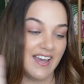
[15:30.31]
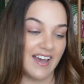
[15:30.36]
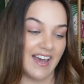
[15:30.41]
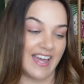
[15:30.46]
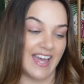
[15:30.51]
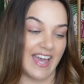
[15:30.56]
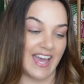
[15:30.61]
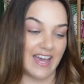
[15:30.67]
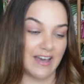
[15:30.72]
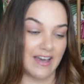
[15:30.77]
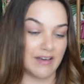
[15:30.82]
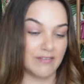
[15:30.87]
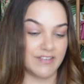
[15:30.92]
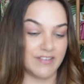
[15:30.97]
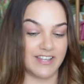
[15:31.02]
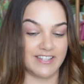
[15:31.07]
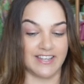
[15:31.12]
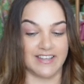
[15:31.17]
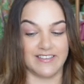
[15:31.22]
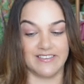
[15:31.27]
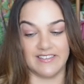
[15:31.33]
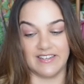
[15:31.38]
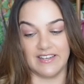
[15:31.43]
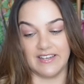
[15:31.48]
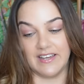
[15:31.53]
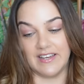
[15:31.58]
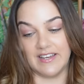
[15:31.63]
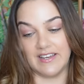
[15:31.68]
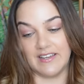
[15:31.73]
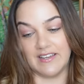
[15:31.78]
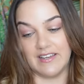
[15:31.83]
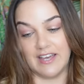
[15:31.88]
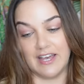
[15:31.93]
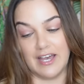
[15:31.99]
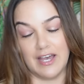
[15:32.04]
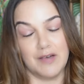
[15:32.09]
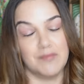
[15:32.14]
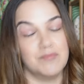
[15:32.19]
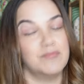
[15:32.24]
I have
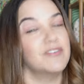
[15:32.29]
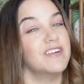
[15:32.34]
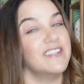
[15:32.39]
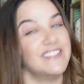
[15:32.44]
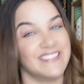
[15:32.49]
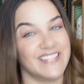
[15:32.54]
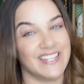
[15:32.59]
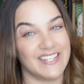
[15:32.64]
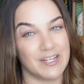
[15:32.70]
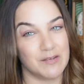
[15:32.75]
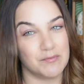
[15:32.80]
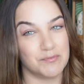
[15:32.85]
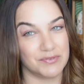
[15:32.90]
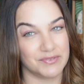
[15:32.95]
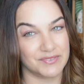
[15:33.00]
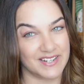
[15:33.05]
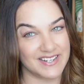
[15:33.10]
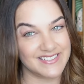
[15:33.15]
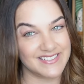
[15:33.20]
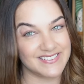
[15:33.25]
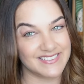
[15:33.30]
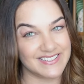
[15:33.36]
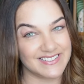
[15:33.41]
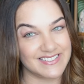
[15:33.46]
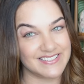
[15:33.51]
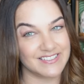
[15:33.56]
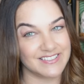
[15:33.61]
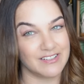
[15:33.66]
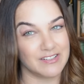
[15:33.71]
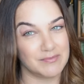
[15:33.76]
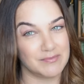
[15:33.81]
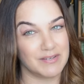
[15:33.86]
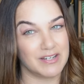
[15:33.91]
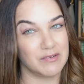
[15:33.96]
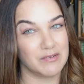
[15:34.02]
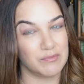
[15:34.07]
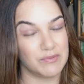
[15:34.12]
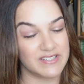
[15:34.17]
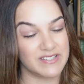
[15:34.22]
another Regina bracelet on
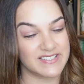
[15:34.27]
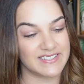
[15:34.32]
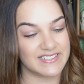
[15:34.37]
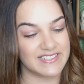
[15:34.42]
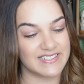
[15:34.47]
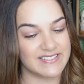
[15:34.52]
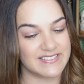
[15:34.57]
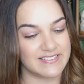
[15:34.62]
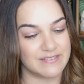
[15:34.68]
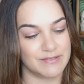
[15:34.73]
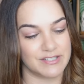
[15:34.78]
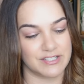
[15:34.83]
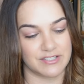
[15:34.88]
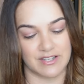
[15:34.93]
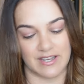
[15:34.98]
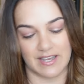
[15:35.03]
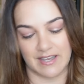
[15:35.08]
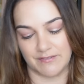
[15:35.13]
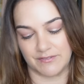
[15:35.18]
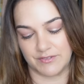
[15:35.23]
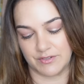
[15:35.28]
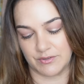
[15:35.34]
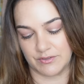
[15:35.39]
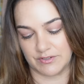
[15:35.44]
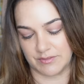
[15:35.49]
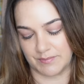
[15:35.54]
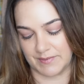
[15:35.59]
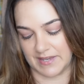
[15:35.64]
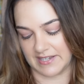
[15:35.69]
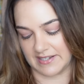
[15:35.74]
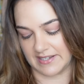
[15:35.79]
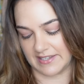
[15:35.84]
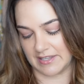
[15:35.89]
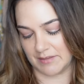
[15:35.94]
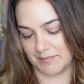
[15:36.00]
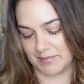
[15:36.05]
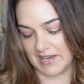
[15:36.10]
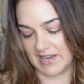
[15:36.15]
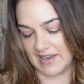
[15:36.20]
my wish list, which I have talked about
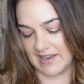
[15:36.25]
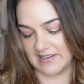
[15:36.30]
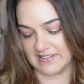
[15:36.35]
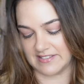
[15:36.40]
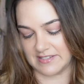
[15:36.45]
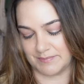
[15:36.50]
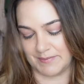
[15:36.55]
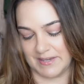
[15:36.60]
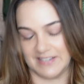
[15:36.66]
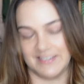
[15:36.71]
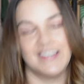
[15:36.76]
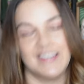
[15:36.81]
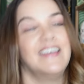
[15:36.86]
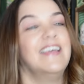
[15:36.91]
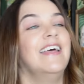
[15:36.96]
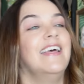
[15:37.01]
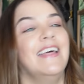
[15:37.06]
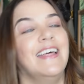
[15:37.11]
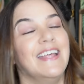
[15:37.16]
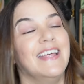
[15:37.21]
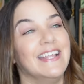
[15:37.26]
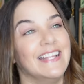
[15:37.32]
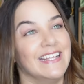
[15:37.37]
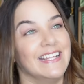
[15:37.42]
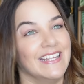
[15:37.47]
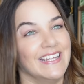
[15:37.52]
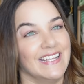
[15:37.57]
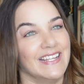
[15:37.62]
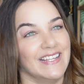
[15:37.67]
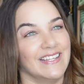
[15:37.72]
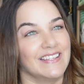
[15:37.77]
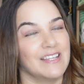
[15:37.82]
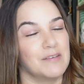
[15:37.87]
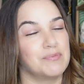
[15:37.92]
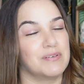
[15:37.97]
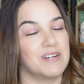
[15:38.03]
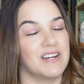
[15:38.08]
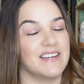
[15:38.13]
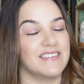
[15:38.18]
in the past, but
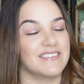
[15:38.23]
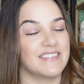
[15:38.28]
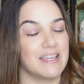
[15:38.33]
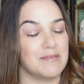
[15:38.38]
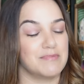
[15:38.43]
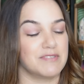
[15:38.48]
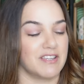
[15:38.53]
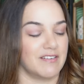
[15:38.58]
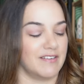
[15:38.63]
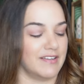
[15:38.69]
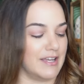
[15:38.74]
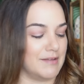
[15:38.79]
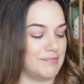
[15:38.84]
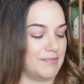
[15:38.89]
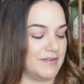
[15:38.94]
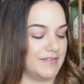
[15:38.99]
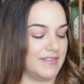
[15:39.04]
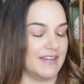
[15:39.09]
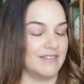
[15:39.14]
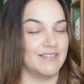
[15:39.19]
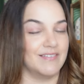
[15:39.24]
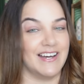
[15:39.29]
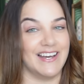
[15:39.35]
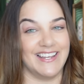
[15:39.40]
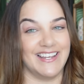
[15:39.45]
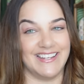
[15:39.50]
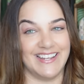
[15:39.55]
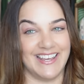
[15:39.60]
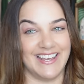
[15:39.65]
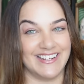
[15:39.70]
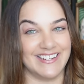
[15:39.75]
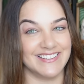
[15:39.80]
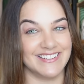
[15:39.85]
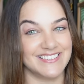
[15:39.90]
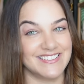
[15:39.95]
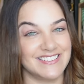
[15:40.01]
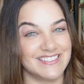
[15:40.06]
the price keeps going up on that one and it's